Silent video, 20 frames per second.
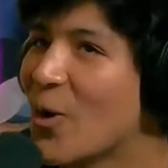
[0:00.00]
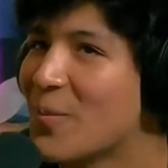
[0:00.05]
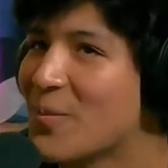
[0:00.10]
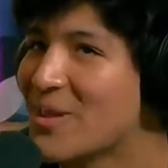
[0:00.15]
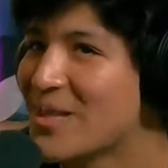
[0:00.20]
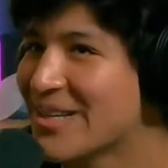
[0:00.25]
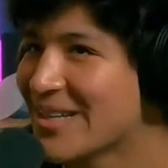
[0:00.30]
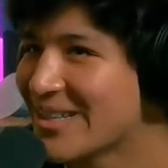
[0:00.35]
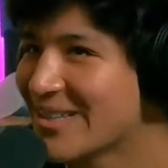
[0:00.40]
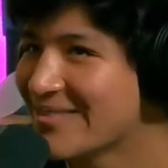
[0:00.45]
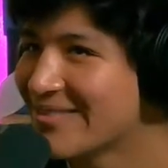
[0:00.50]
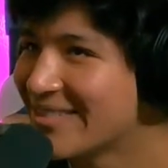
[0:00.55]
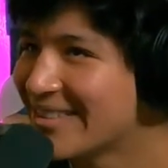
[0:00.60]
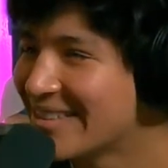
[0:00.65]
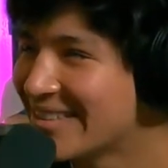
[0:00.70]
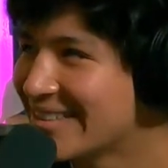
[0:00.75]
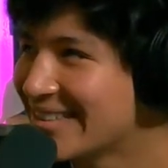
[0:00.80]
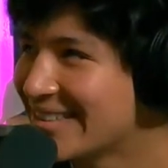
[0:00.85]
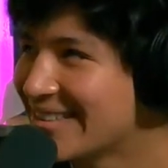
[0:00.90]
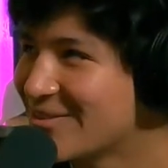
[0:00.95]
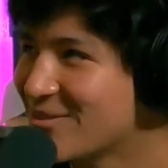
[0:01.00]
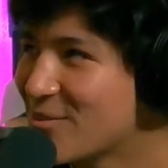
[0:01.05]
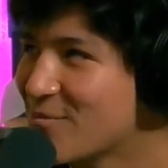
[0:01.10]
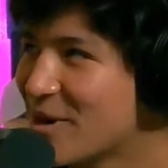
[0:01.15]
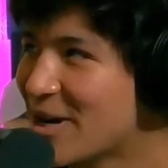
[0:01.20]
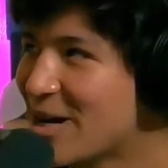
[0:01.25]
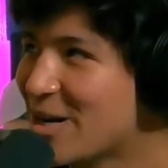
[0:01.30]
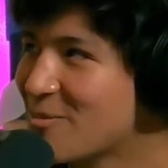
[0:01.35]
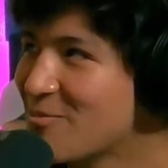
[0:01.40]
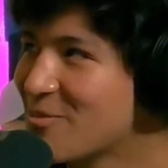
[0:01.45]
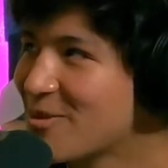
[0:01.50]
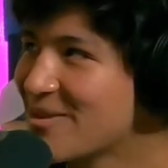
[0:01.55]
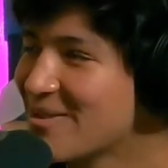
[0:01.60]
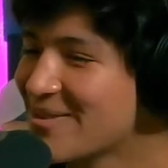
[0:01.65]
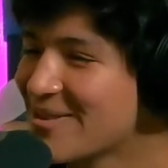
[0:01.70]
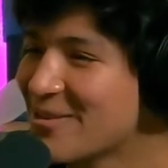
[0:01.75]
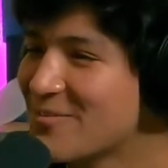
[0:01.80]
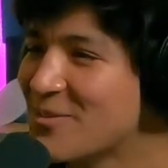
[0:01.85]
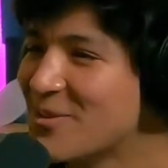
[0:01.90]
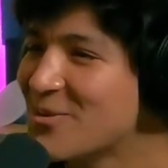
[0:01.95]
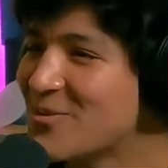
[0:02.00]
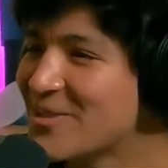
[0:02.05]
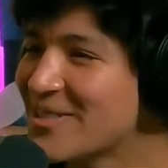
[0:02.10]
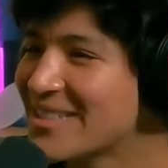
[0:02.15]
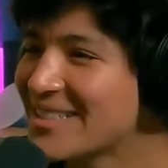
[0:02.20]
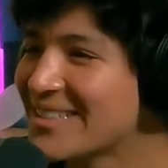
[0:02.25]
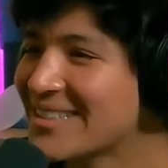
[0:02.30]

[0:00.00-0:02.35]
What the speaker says: I'm thinking of the from Up, the movie.